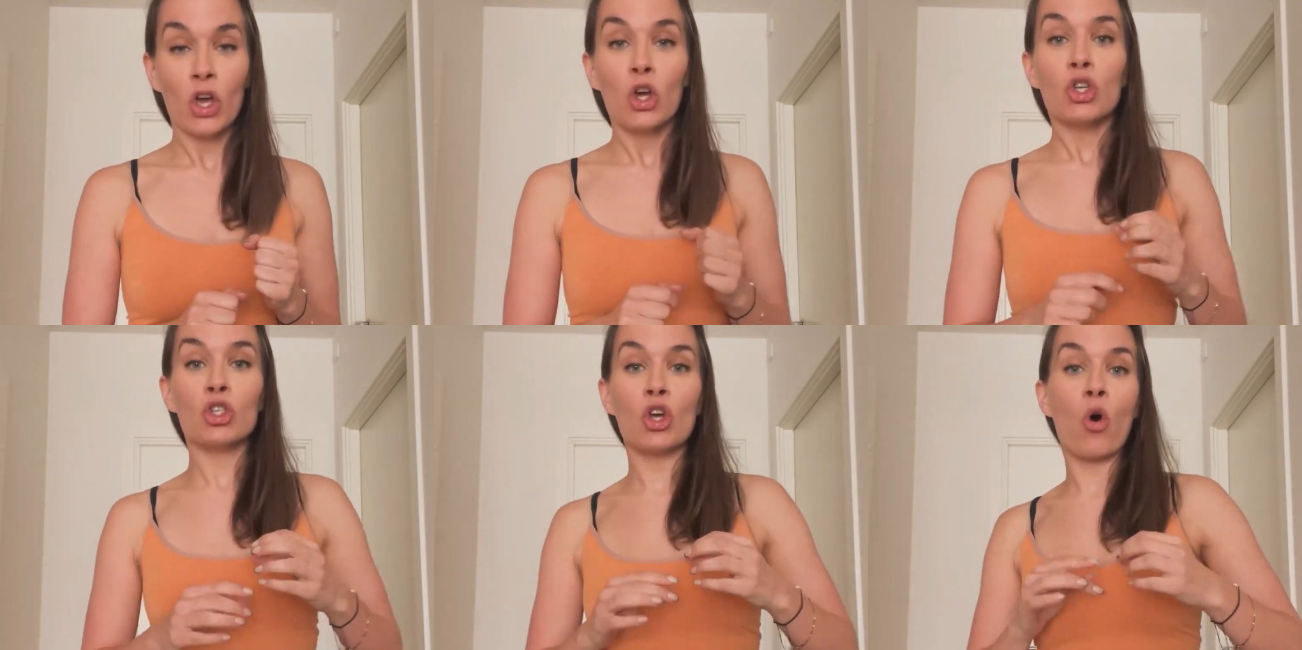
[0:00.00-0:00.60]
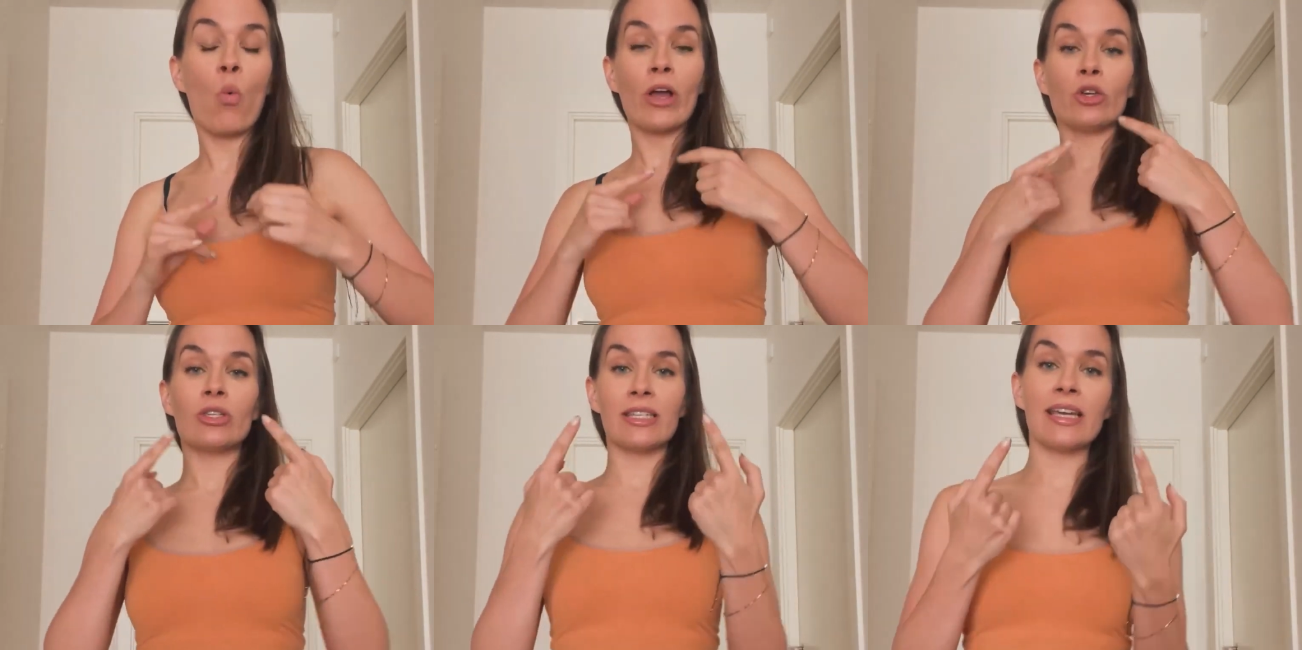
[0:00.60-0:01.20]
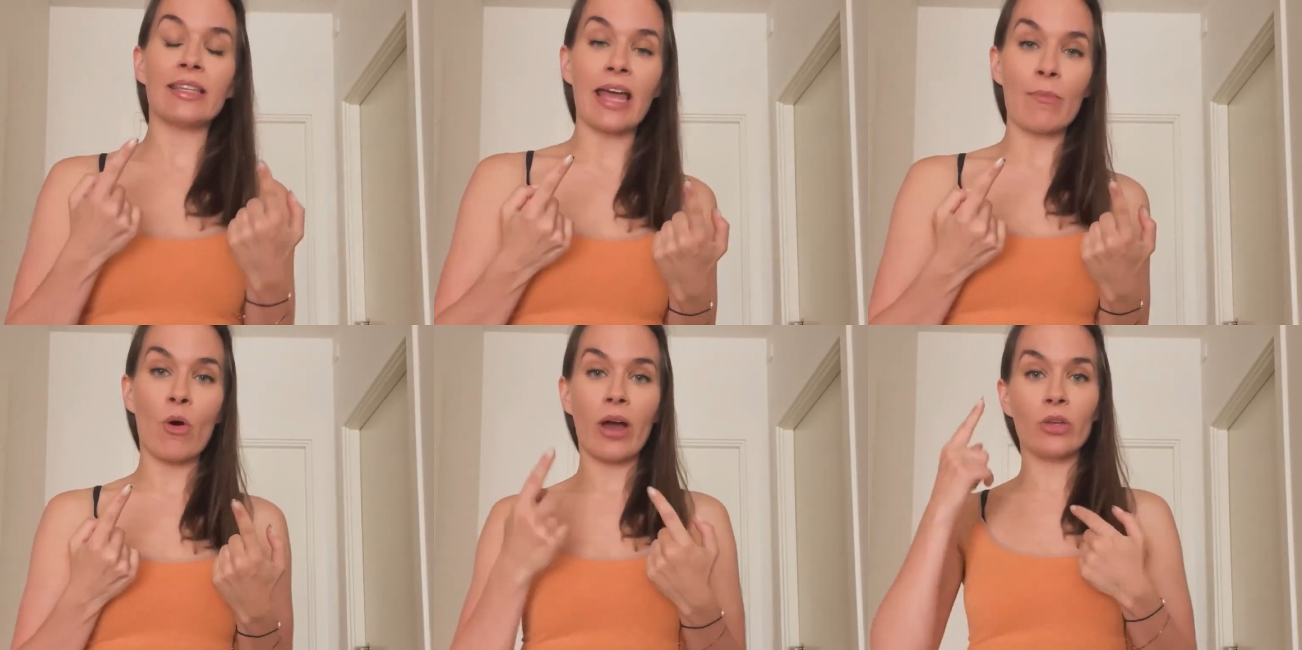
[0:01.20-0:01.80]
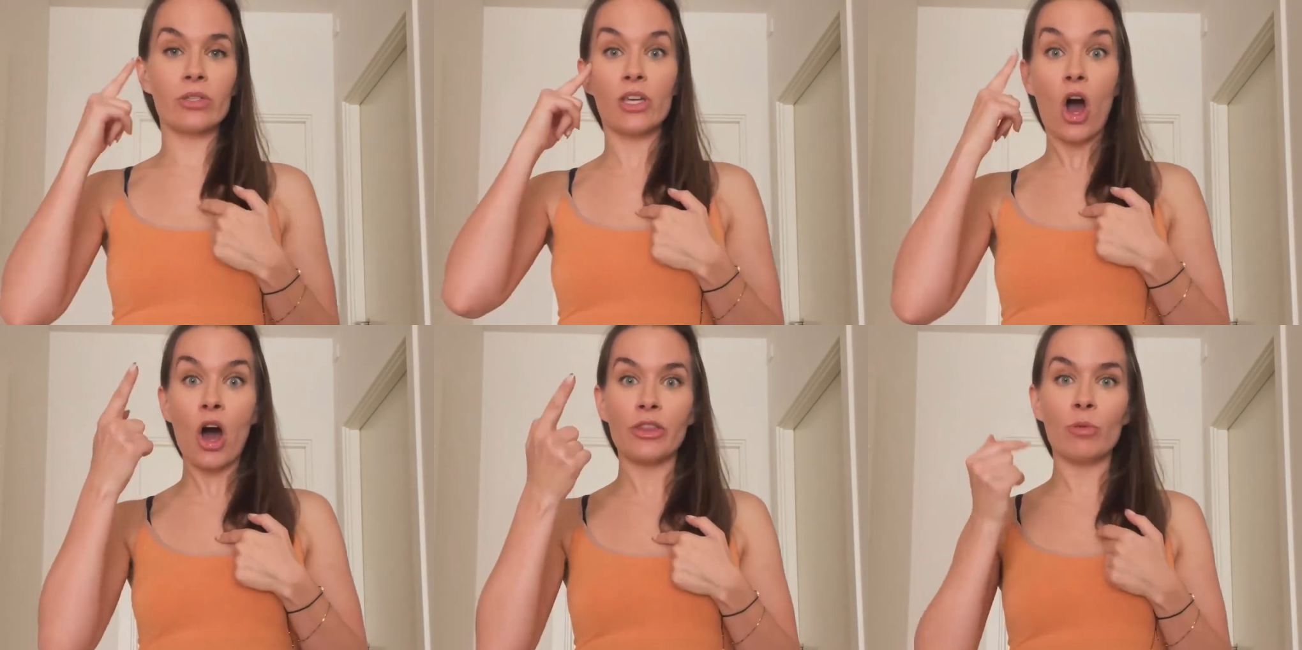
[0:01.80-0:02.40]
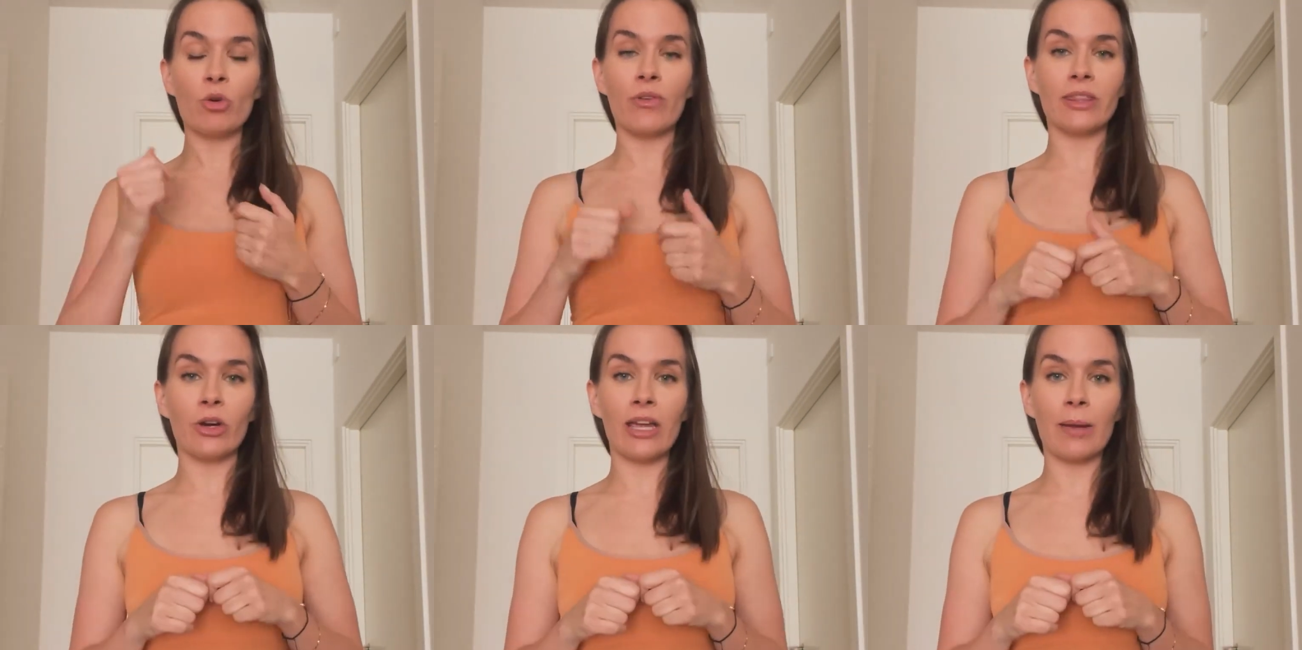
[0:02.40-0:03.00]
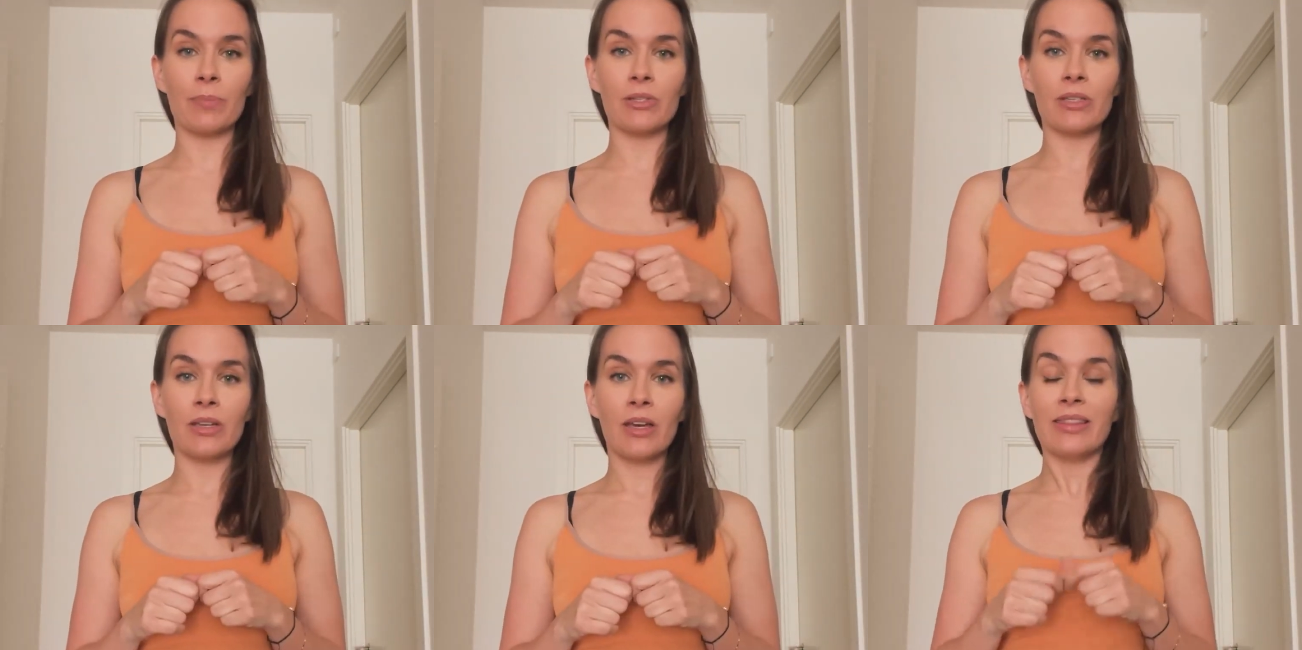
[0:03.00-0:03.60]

So when you see a demo and you see, oh, they're moving their hips,